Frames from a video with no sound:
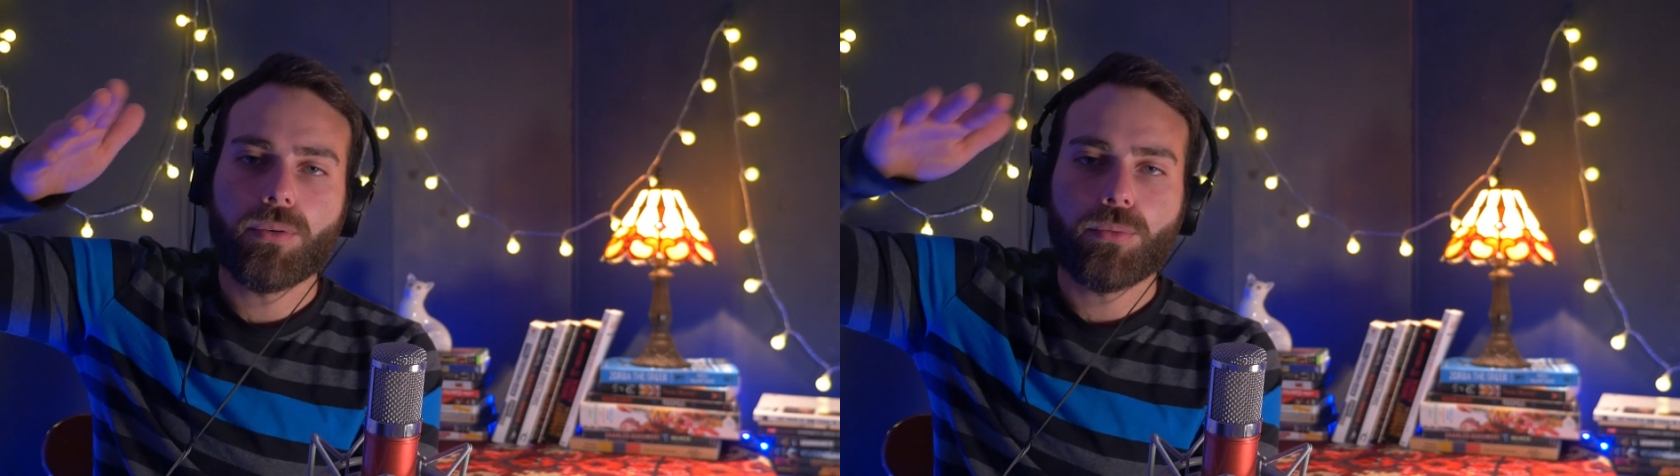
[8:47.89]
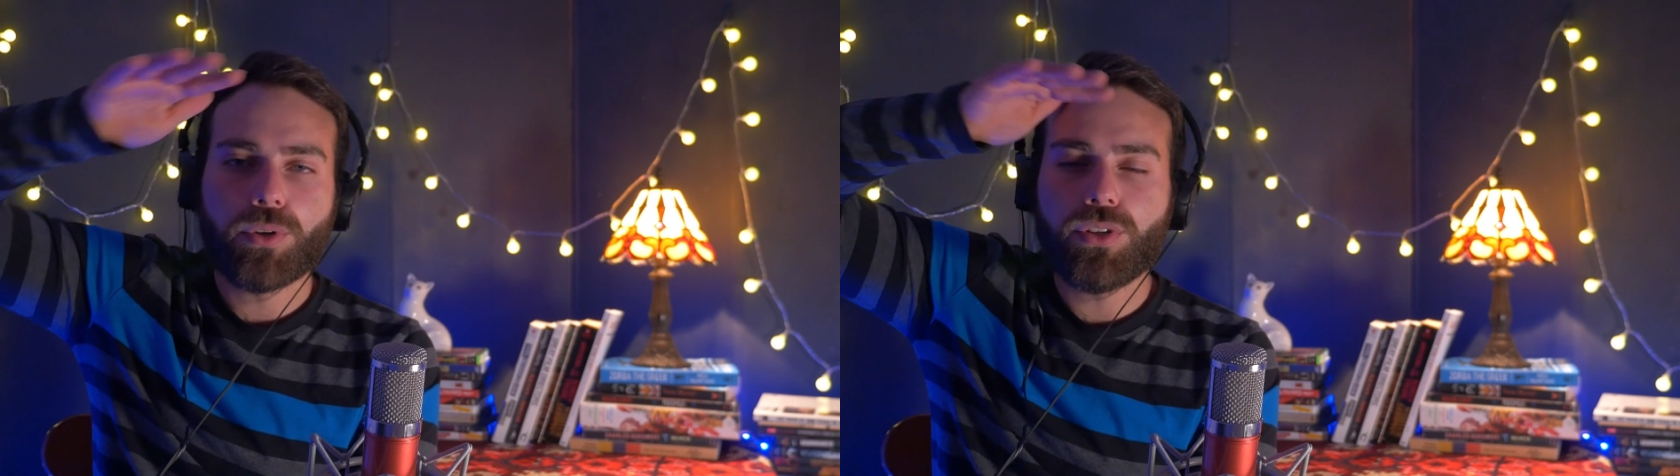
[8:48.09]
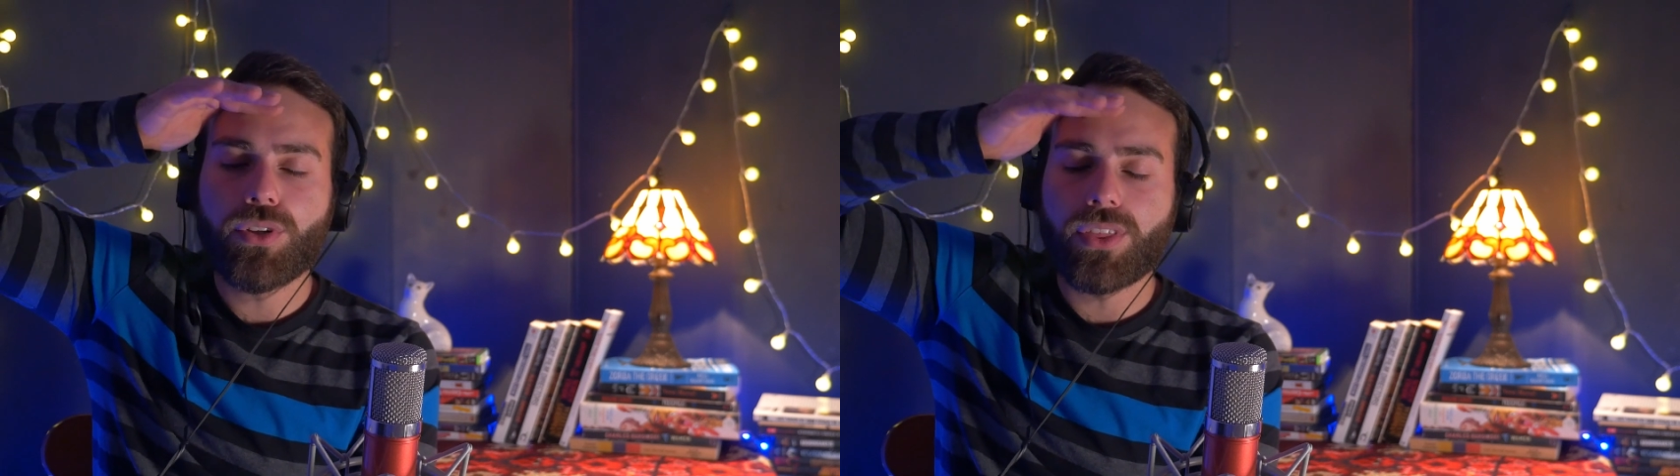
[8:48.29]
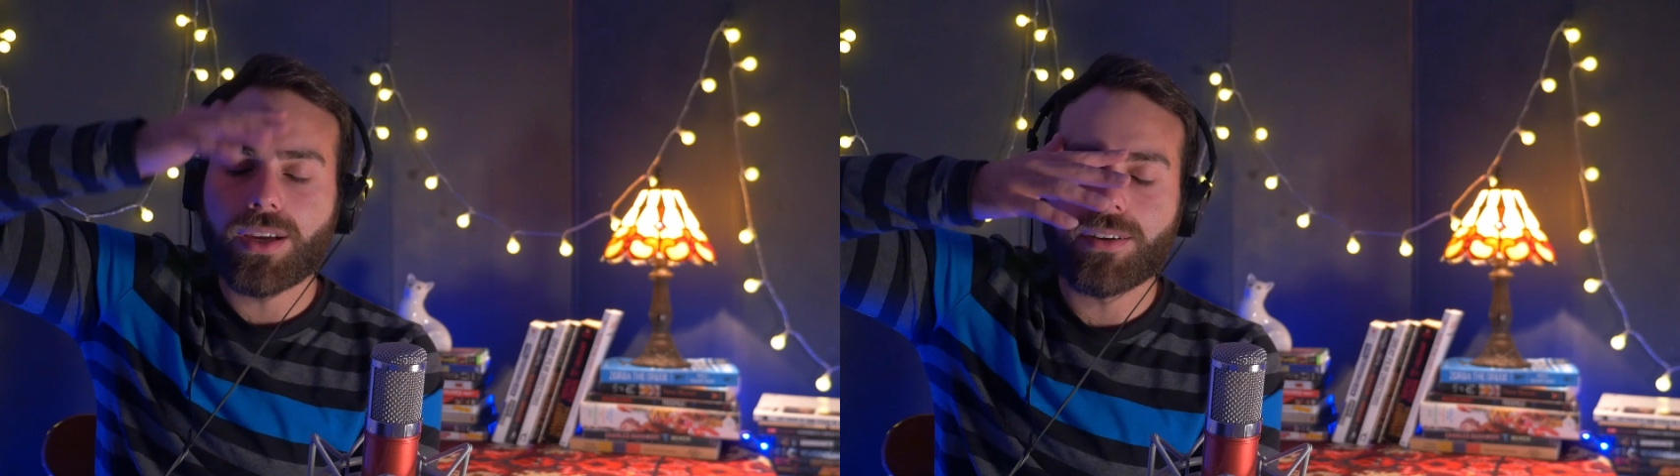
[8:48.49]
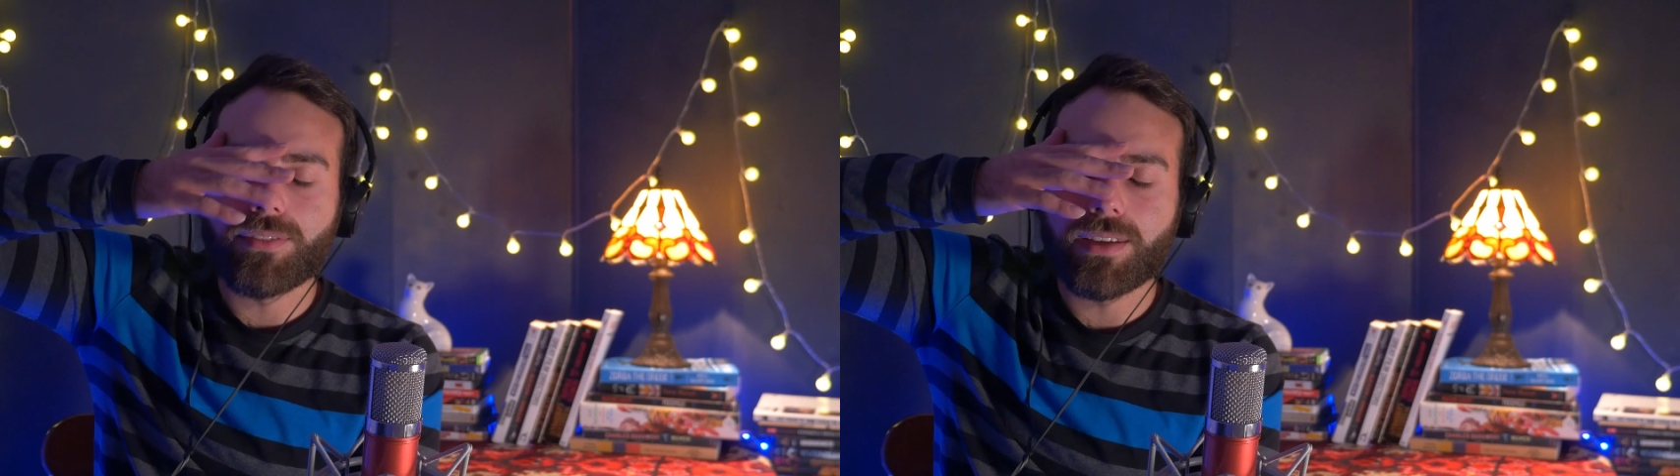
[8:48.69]
What do you
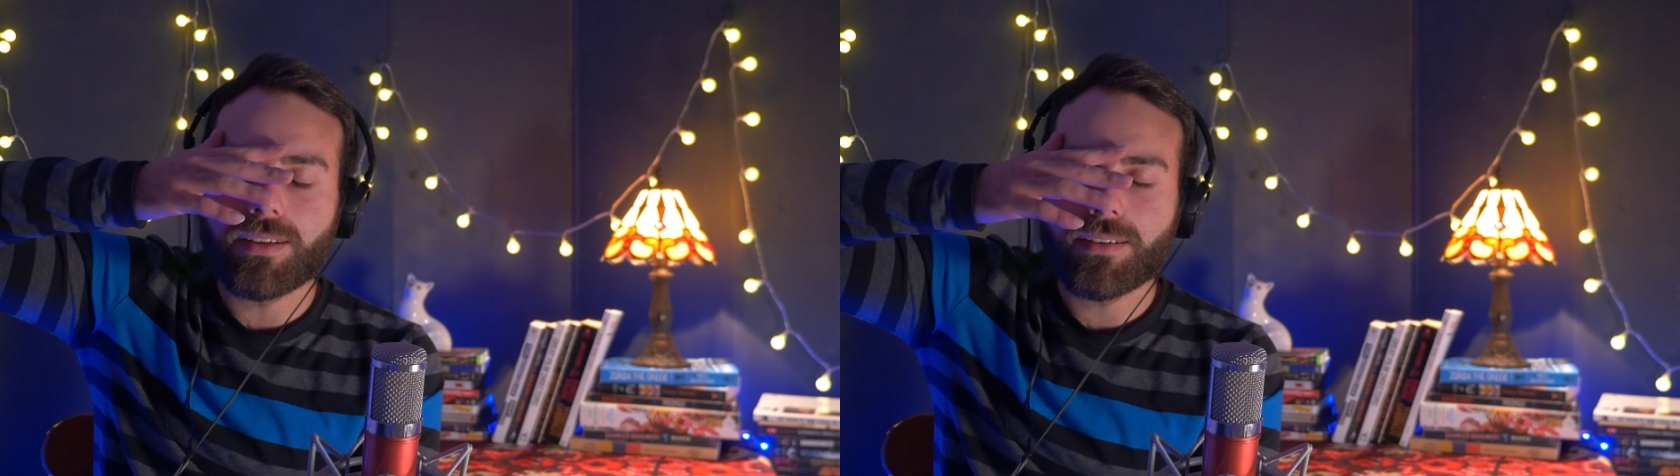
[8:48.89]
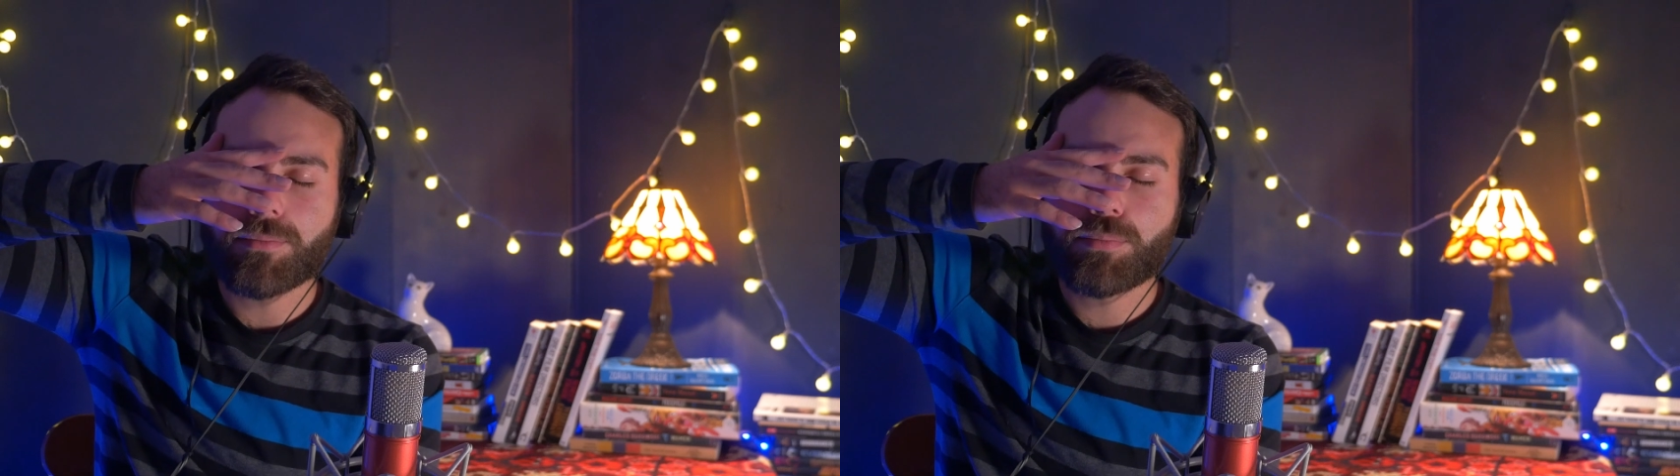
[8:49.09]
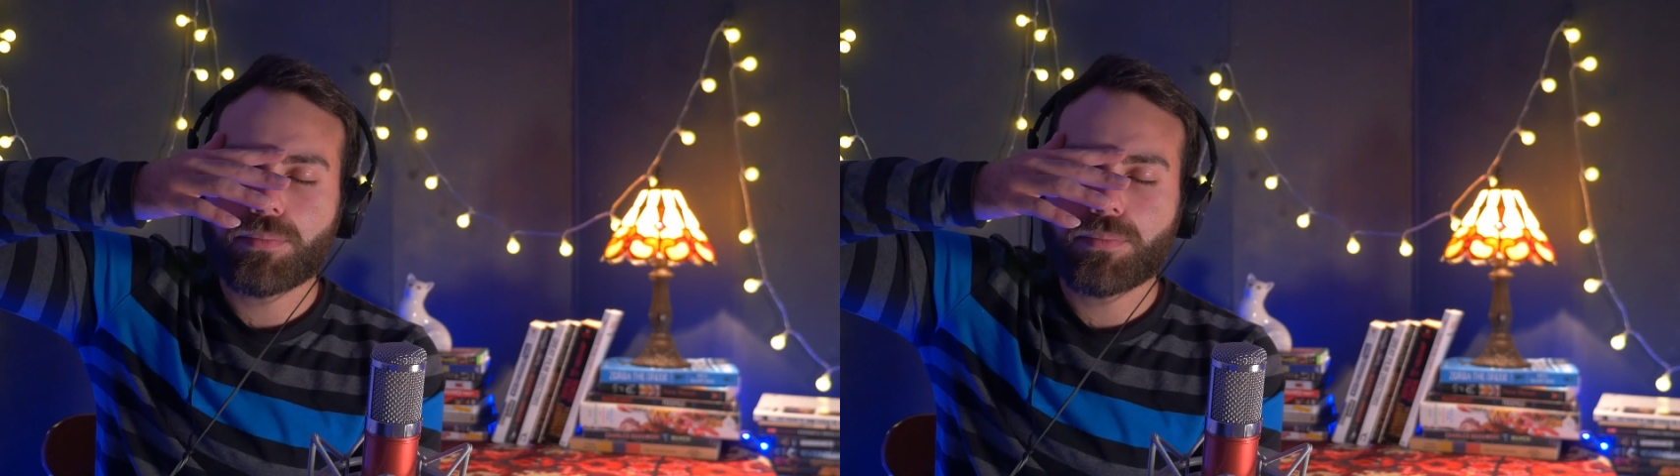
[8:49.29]
think of it?